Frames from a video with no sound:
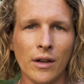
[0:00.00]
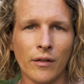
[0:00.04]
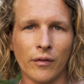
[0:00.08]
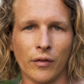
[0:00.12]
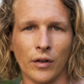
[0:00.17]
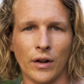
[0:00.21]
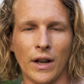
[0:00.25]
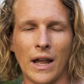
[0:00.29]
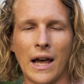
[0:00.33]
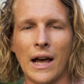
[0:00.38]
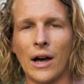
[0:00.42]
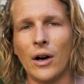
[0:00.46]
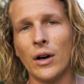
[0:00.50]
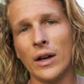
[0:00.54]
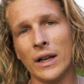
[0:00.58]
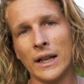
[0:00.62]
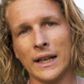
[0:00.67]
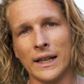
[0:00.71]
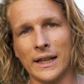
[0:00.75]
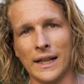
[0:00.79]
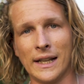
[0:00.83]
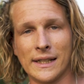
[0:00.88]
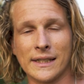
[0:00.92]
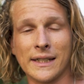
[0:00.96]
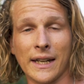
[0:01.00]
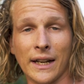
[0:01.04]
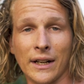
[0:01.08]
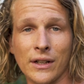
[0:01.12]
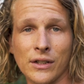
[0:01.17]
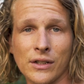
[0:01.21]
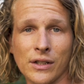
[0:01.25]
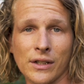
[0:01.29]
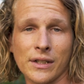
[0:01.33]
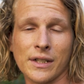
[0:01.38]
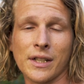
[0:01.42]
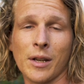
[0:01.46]
For now, let's get
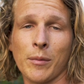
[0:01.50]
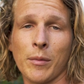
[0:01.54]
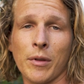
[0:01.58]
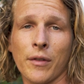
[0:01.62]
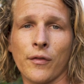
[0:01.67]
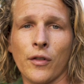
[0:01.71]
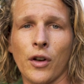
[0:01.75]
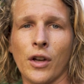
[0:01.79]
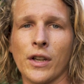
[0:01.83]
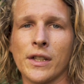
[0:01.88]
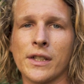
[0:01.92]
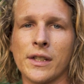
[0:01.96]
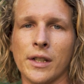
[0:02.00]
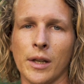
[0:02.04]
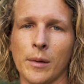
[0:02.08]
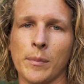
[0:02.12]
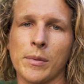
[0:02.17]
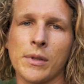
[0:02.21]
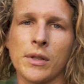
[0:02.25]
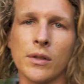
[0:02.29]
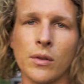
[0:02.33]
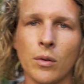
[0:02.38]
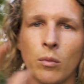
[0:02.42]
into some of the first tips.